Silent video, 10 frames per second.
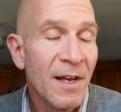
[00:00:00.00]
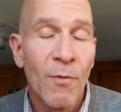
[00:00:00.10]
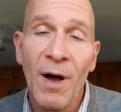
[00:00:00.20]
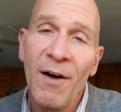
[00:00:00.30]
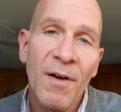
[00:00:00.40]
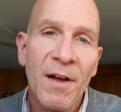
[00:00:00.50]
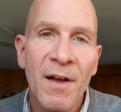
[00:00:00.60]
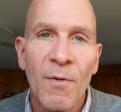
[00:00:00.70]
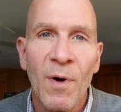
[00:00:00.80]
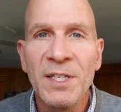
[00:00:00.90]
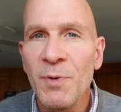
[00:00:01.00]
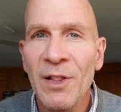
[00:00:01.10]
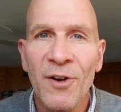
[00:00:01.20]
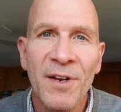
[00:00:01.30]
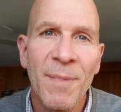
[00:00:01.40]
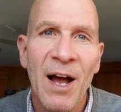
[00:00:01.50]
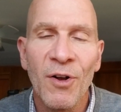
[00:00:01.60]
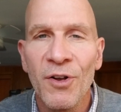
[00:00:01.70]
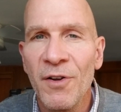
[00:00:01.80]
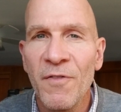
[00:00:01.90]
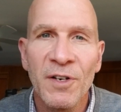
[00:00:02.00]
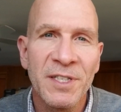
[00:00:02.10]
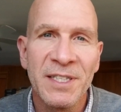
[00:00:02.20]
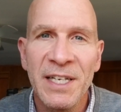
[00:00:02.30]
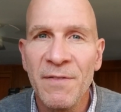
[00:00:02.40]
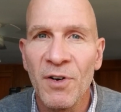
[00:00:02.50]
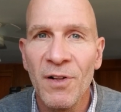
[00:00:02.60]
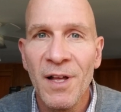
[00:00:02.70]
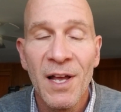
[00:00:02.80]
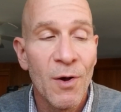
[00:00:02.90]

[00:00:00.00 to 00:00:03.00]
Well, once we learned about good versus evil,